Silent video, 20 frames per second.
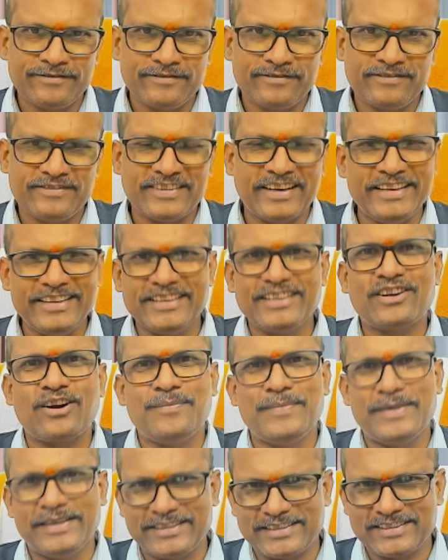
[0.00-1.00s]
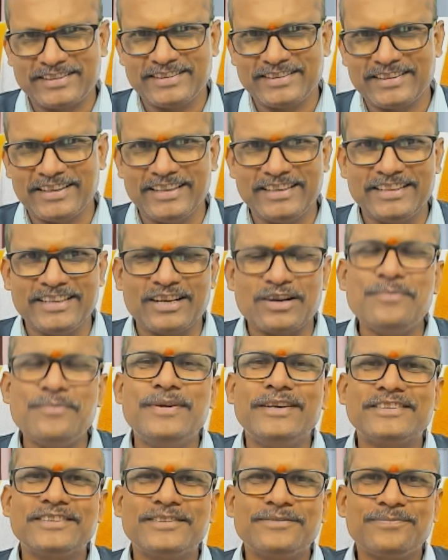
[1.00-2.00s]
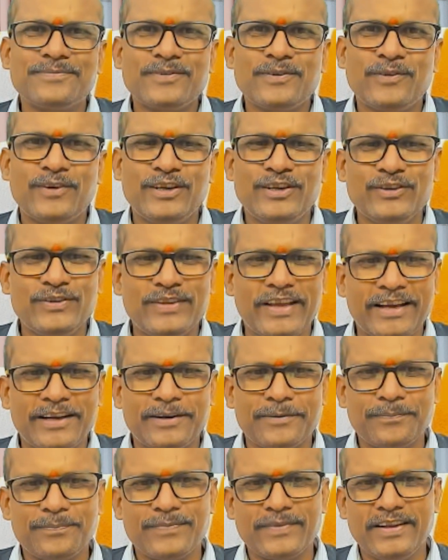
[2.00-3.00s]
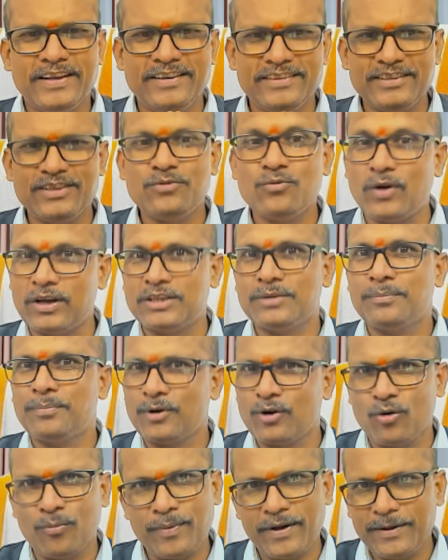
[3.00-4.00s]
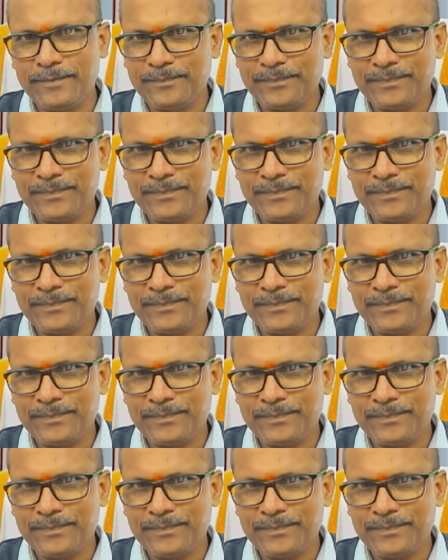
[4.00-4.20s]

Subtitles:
Write in the comments. Write in the comments. What do you think? Is it Vata Prakopa?